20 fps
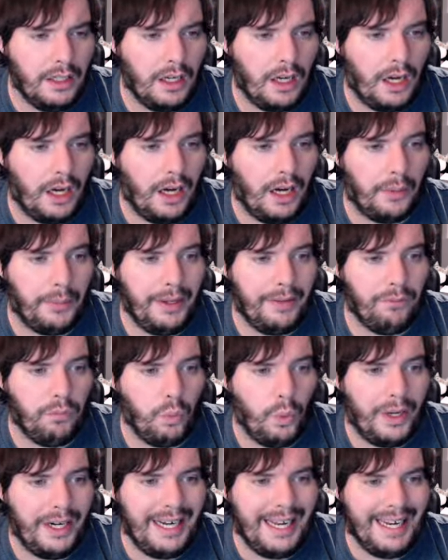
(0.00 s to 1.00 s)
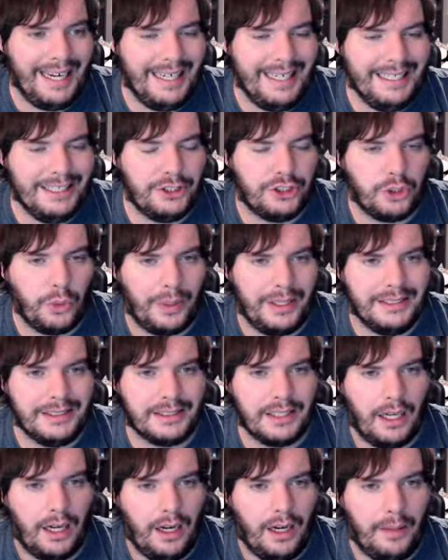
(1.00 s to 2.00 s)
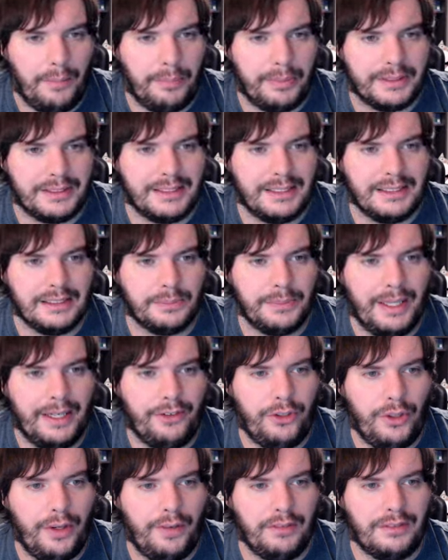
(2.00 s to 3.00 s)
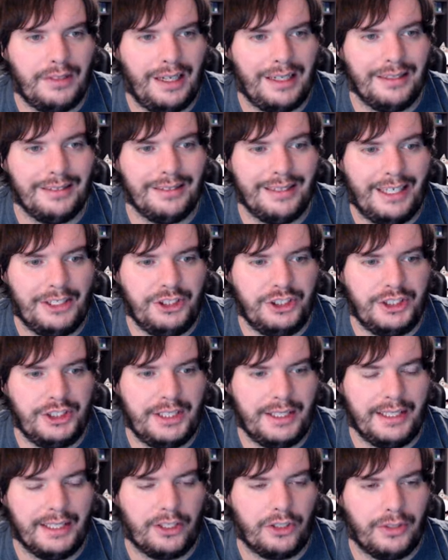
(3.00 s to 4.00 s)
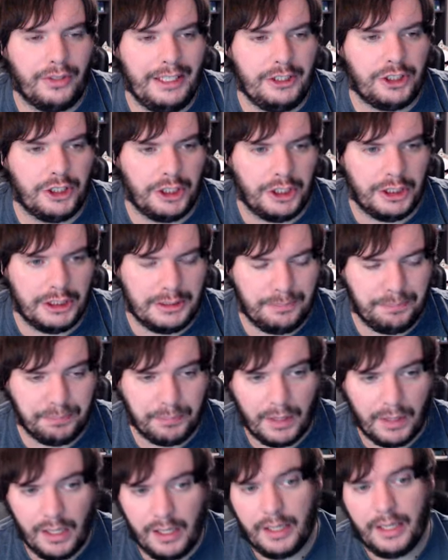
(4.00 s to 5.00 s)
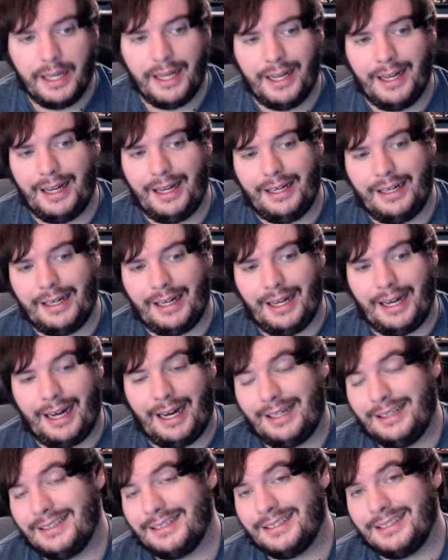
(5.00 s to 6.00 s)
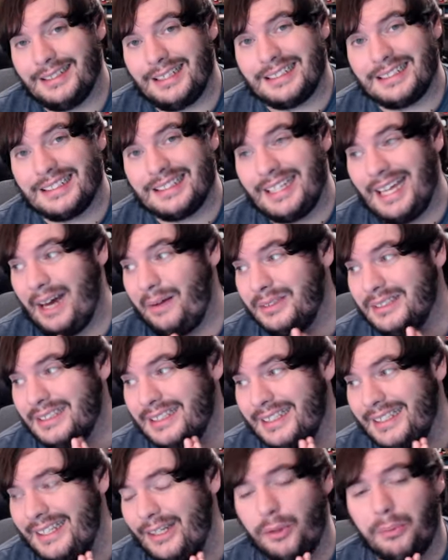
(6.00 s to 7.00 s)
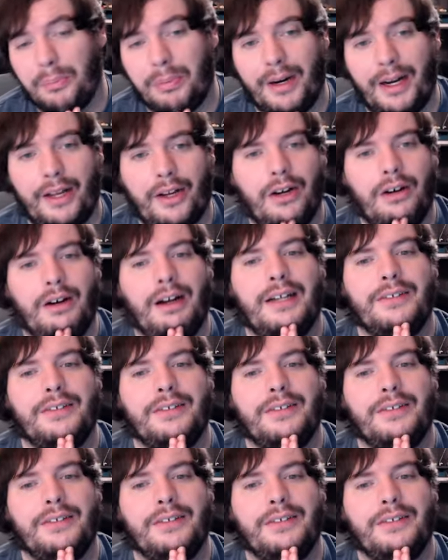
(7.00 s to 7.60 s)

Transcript: Uh, we have one Annie joins up since we do have a lot of legendary creatures. And honestly, that's that was the deal breaker. I've